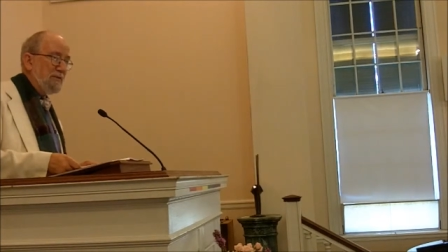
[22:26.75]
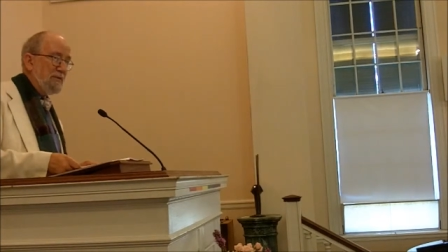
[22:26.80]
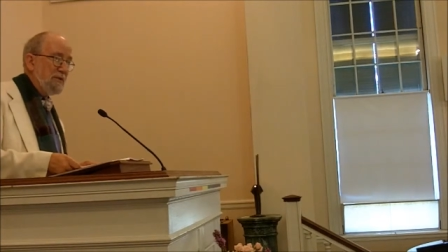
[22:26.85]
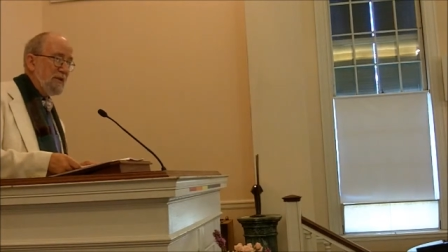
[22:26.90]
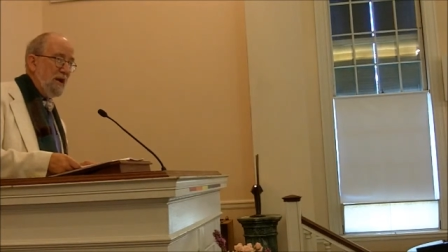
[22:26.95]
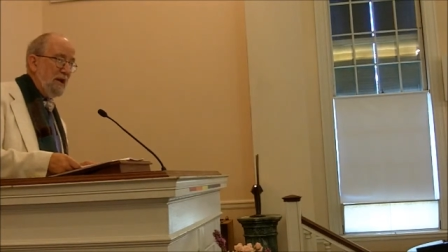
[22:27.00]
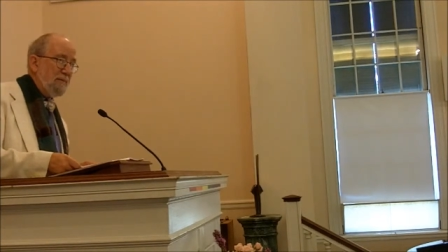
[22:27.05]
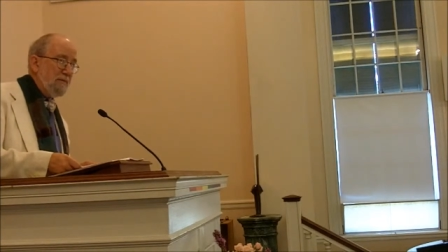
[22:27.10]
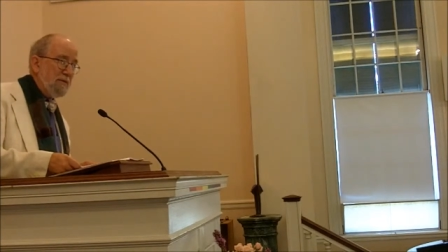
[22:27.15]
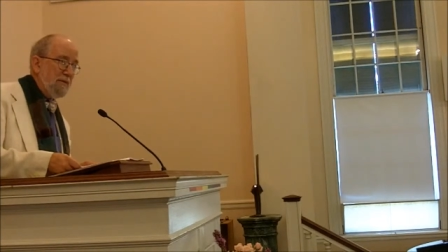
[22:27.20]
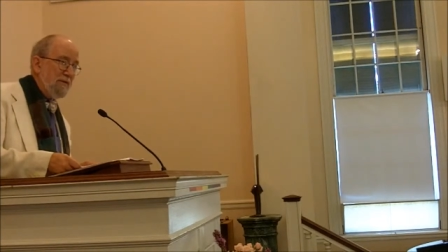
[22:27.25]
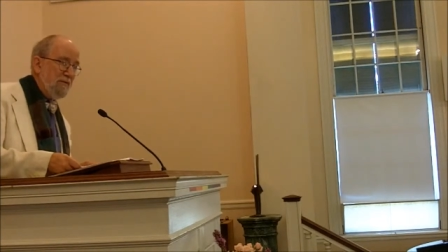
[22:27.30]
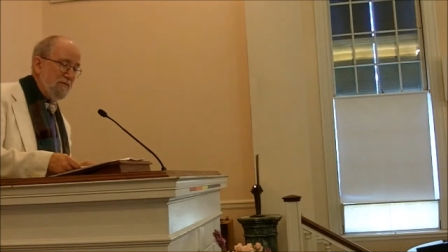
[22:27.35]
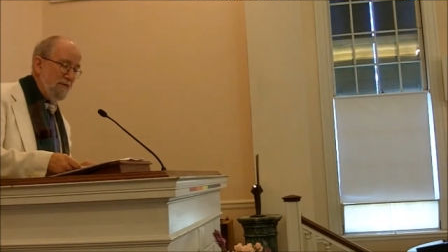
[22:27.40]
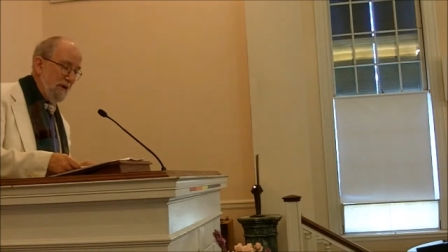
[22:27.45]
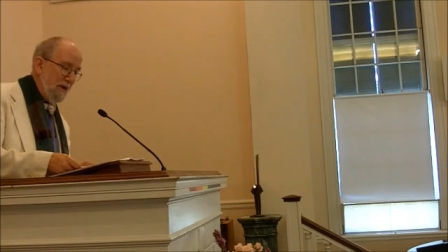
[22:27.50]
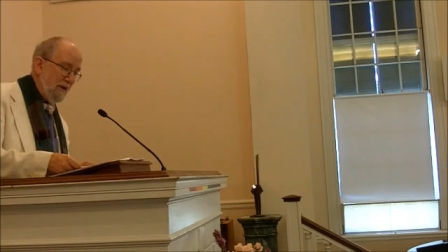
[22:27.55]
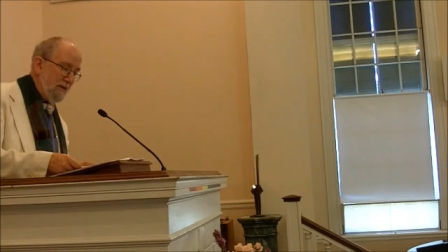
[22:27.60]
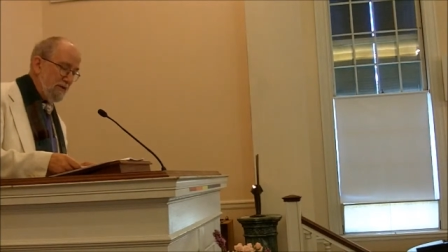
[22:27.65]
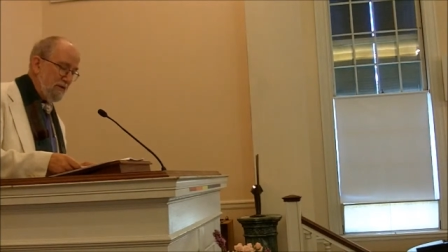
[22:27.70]
would not be a
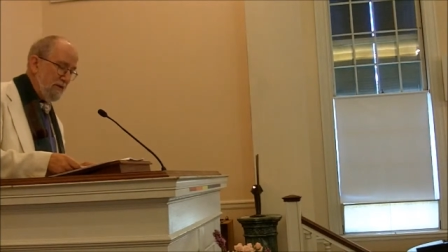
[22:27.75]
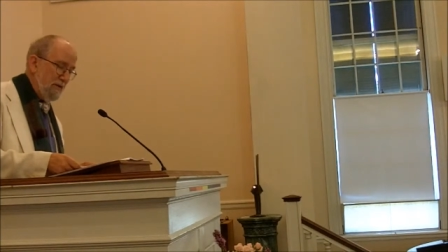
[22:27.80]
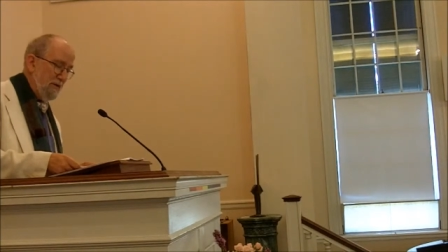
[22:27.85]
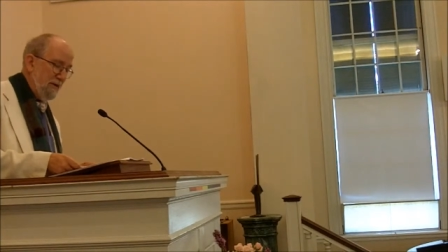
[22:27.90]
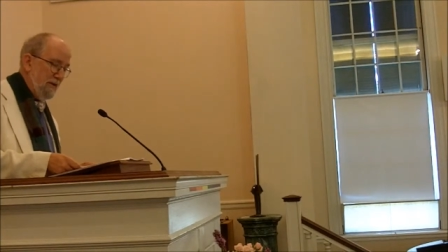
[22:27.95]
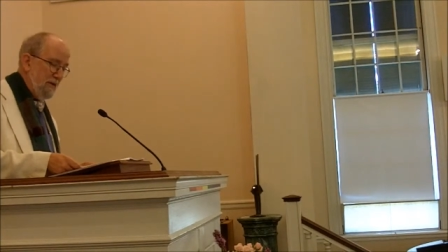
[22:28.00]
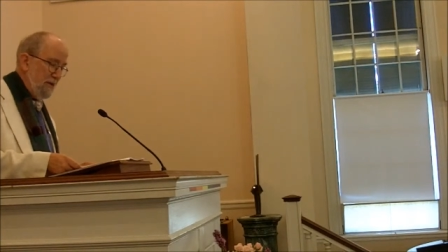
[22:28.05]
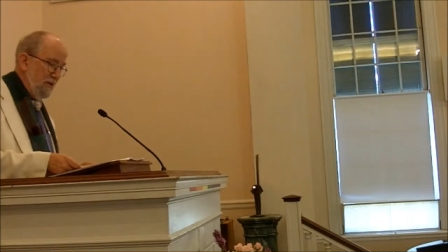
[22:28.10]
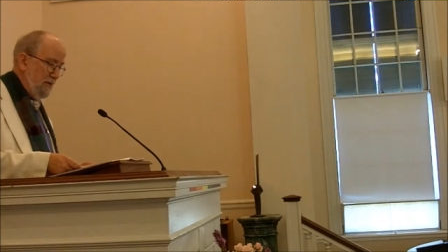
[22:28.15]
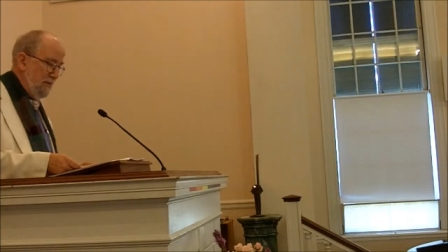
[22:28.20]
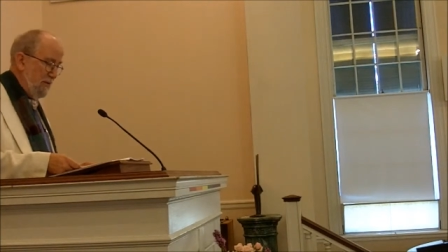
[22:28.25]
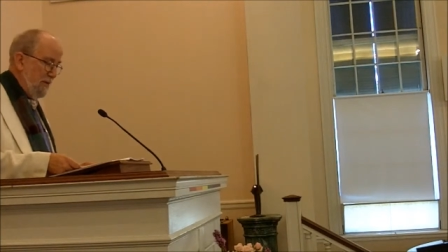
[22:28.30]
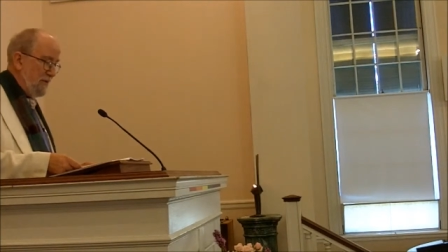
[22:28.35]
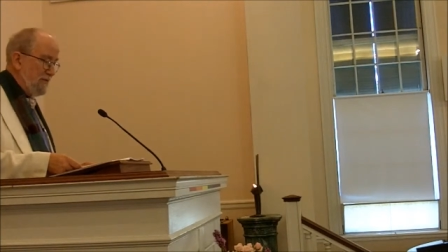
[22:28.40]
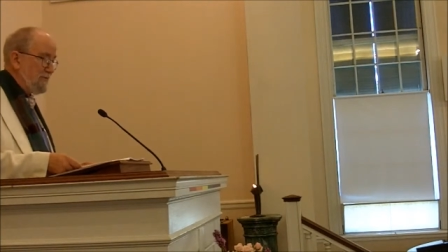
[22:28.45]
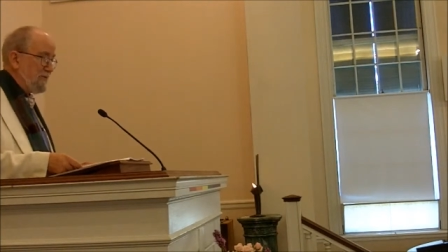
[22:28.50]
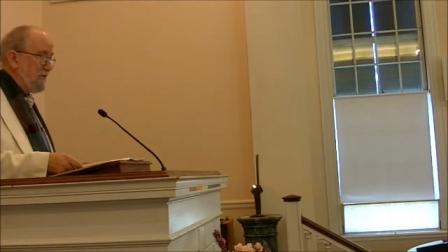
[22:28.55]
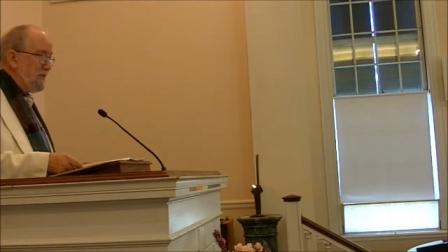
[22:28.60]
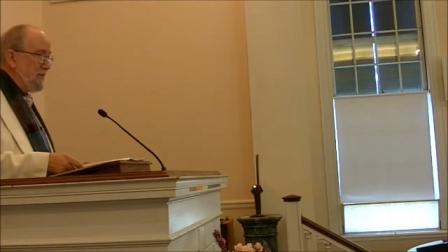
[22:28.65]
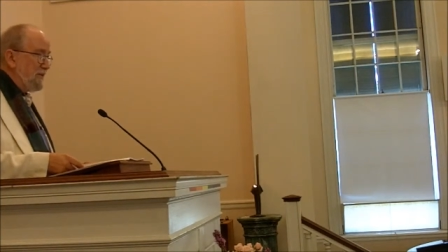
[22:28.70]
factor in
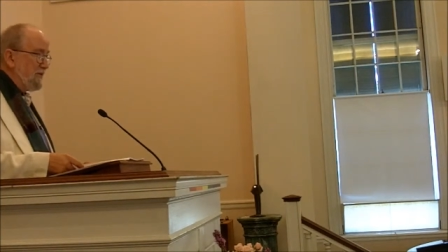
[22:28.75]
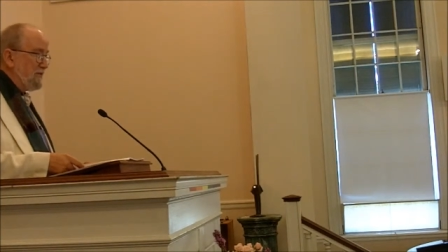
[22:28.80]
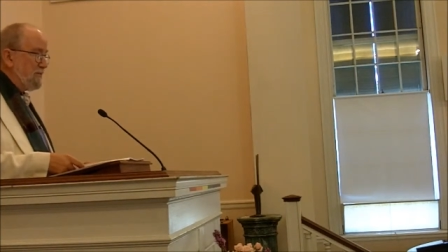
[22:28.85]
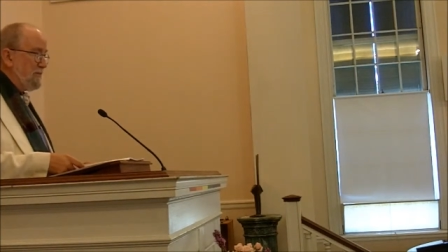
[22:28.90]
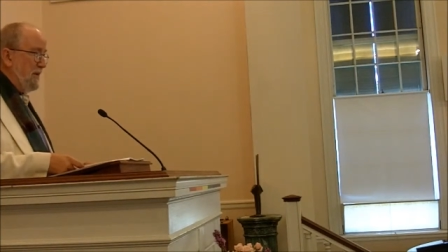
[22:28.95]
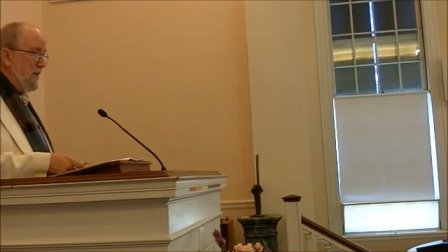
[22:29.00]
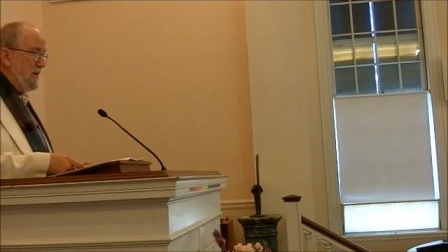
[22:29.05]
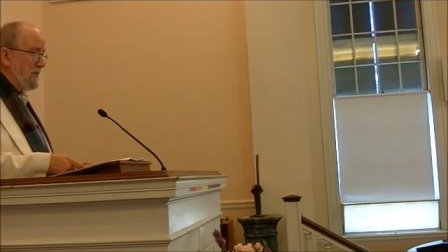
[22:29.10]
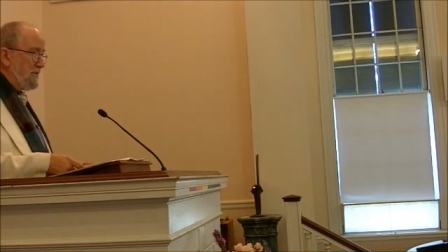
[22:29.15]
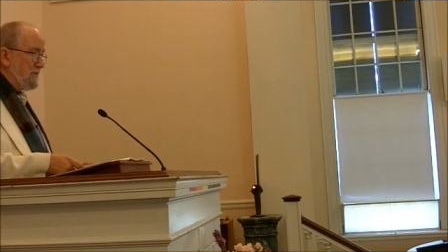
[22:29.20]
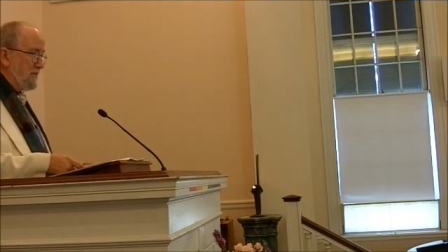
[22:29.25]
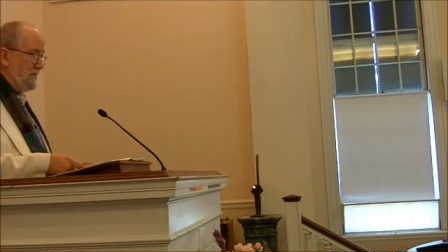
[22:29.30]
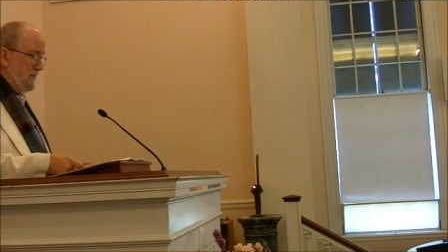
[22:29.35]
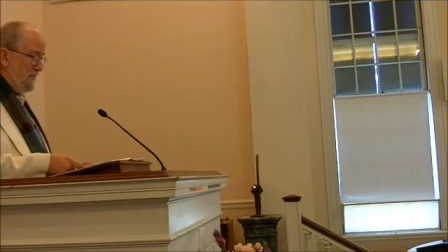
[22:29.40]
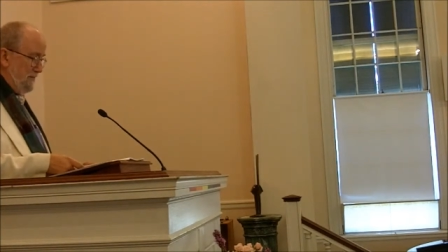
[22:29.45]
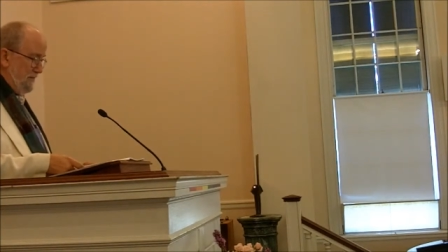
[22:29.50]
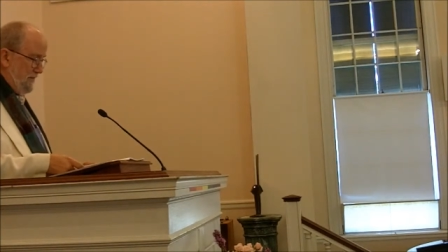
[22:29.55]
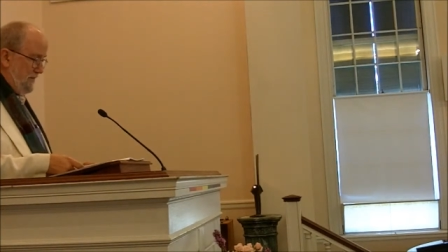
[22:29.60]
Western expansion.